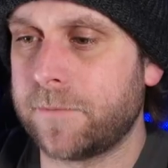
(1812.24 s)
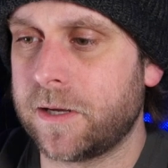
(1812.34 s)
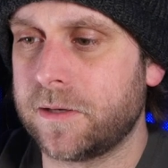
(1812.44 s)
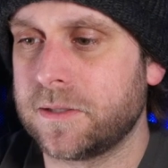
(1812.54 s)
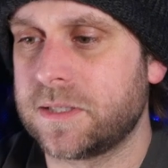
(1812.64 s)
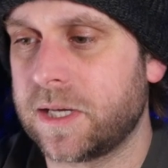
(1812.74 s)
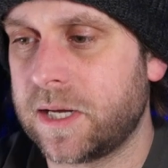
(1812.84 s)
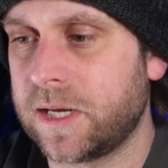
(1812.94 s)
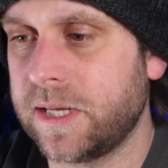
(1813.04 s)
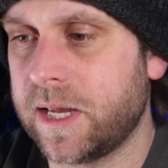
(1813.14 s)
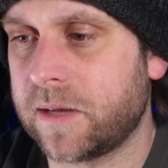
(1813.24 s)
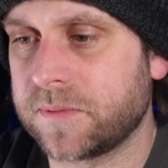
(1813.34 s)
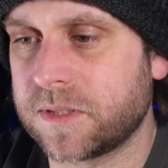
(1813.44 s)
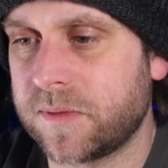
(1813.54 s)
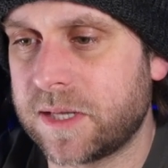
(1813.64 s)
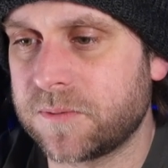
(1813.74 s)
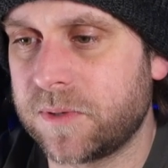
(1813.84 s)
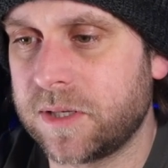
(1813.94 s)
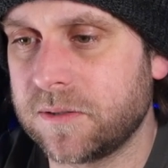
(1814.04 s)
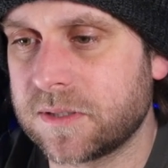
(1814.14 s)
and uh, yeah, so that's what
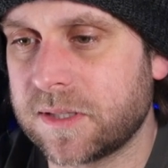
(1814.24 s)
it looks